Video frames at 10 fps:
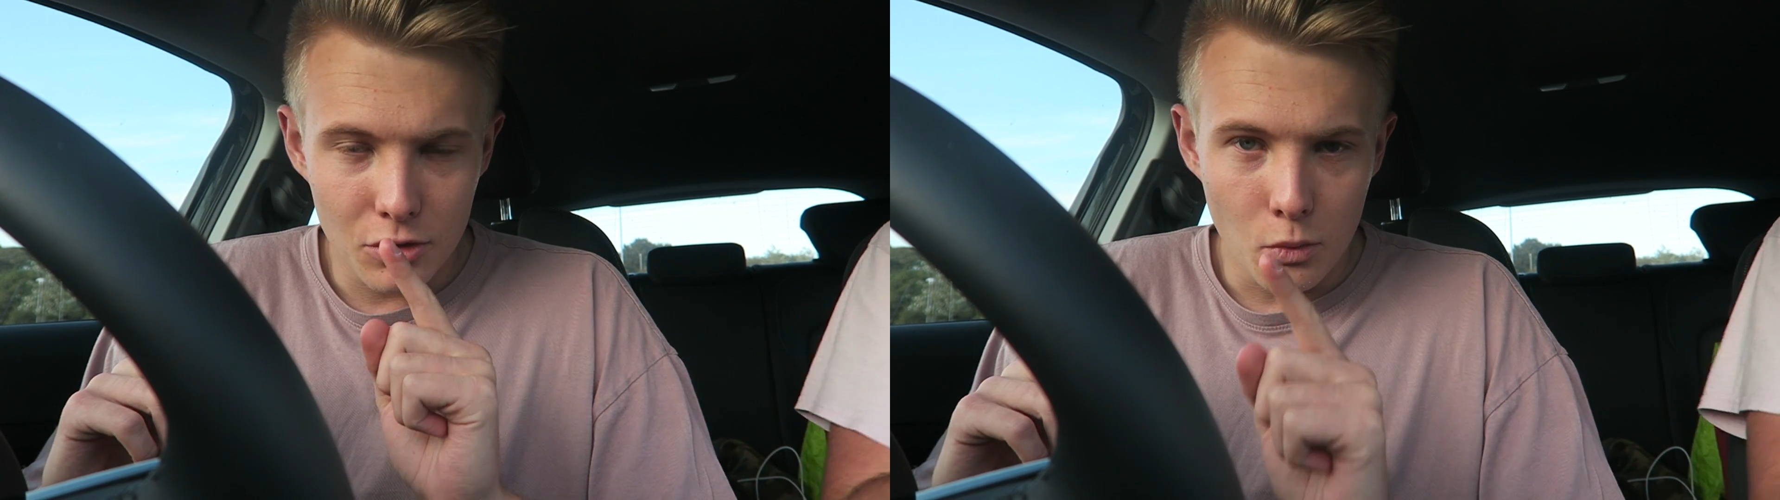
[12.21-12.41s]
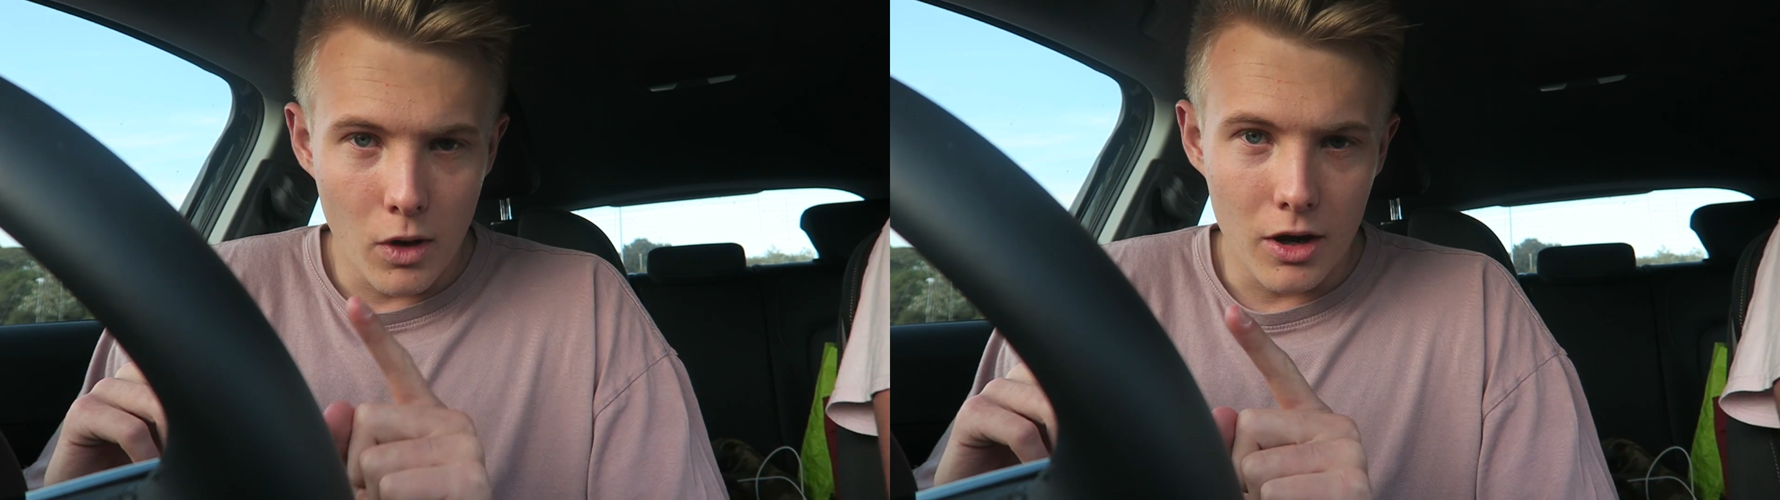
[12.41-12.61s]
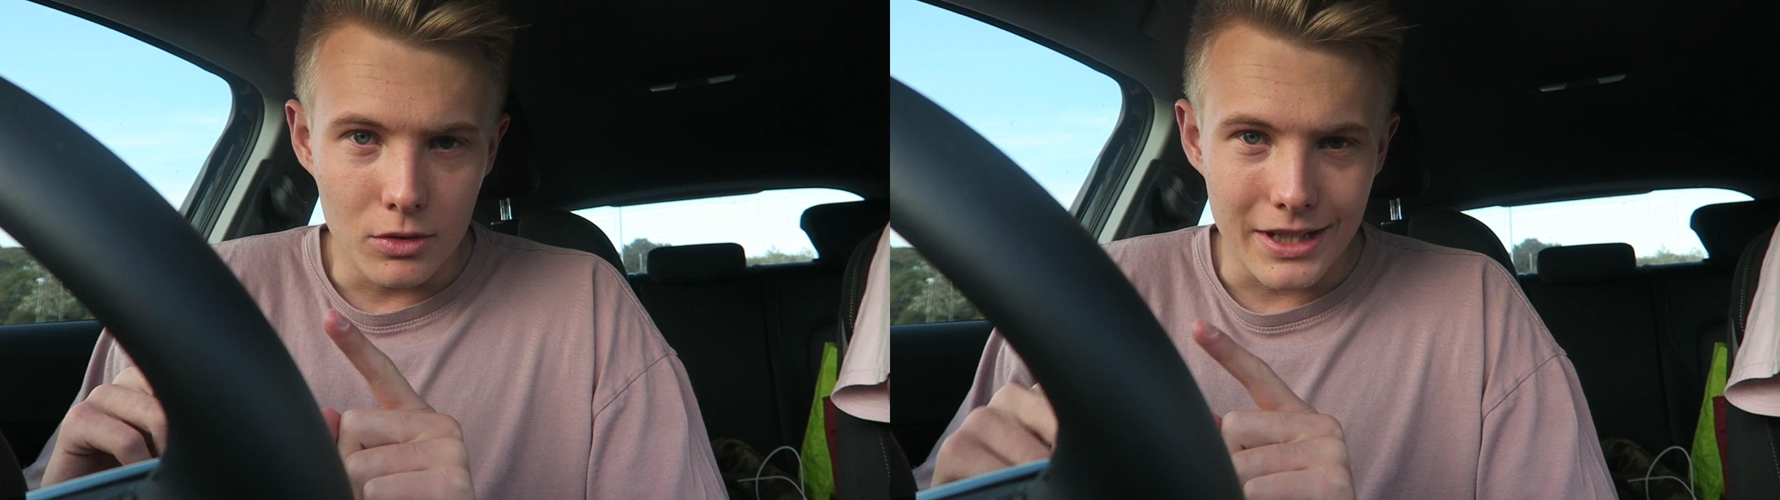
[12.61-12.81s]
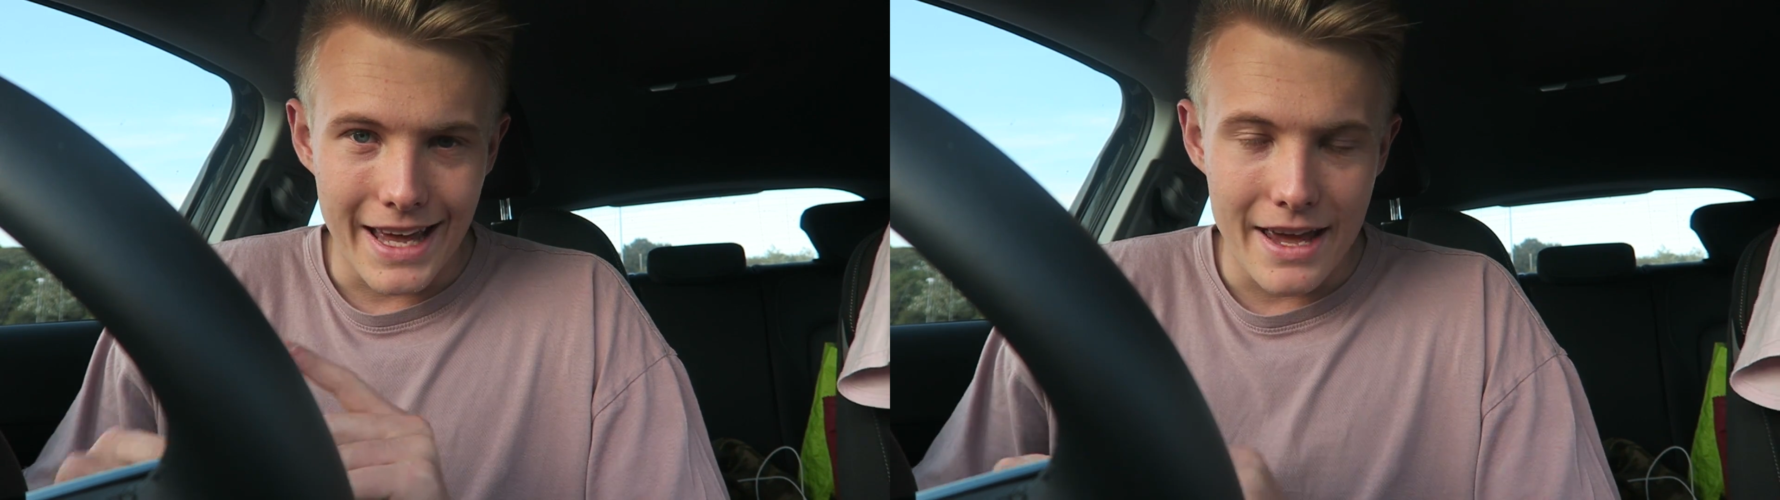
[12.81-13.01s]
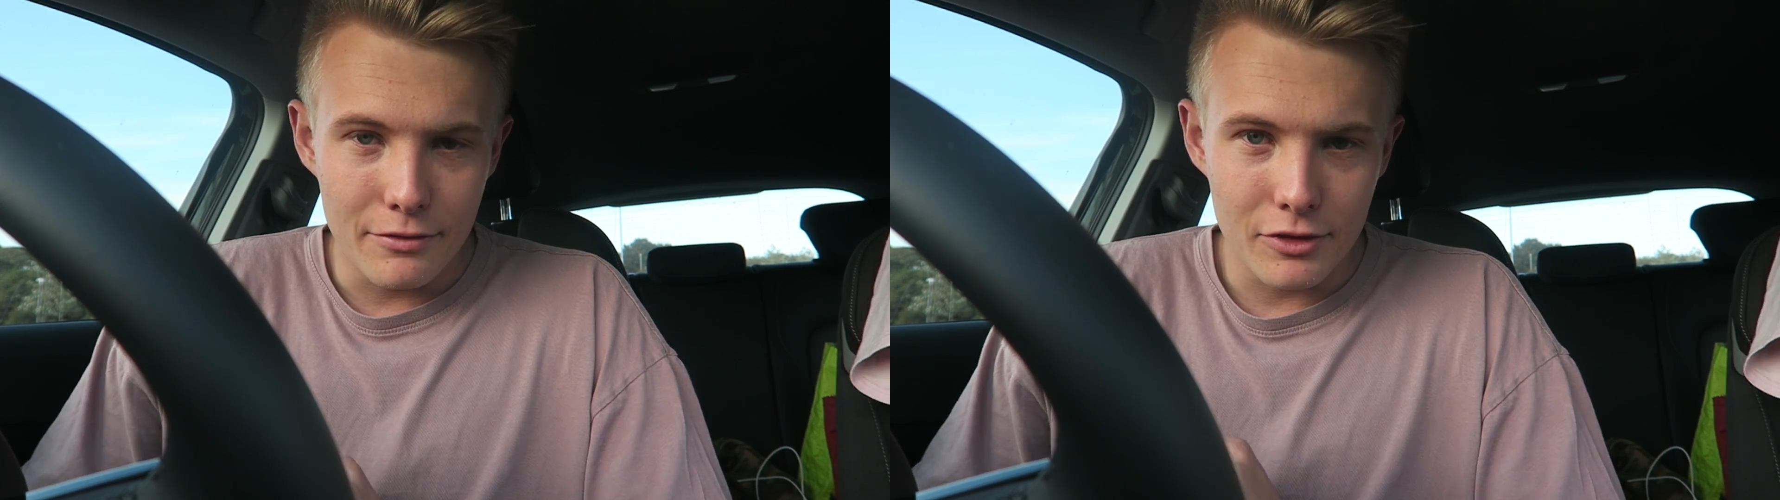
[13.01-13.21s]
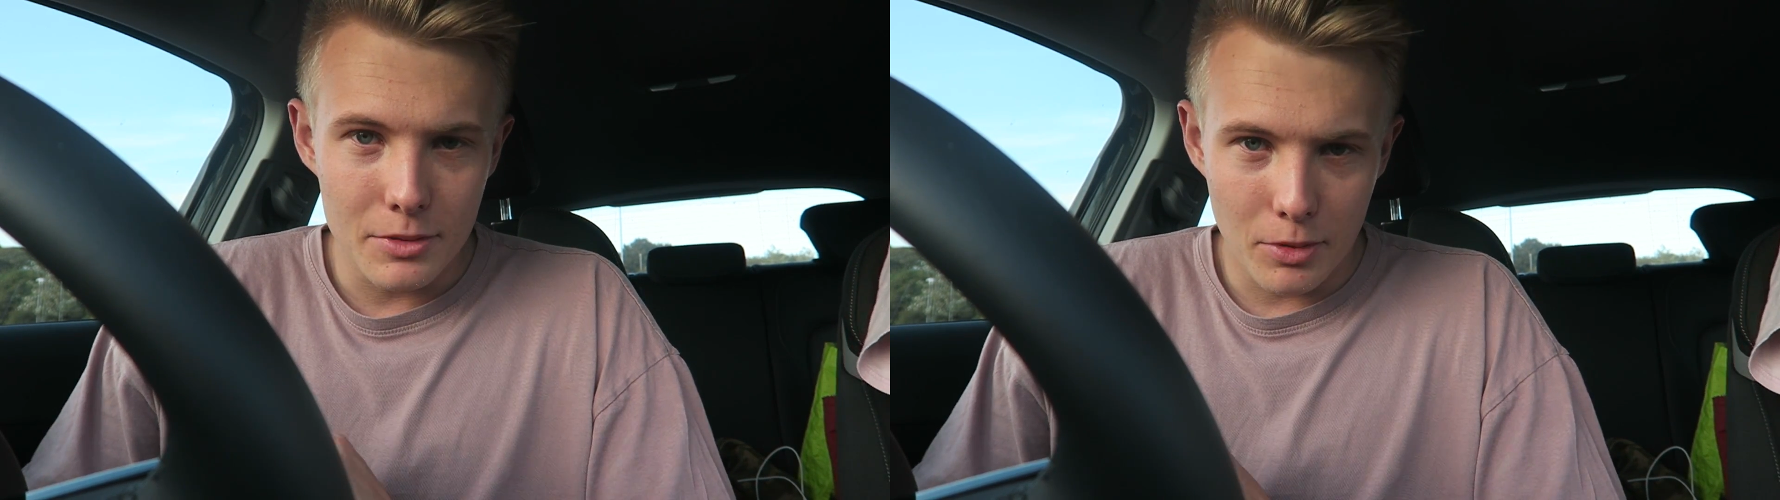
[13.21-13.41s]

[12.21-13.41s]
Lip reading: the world at every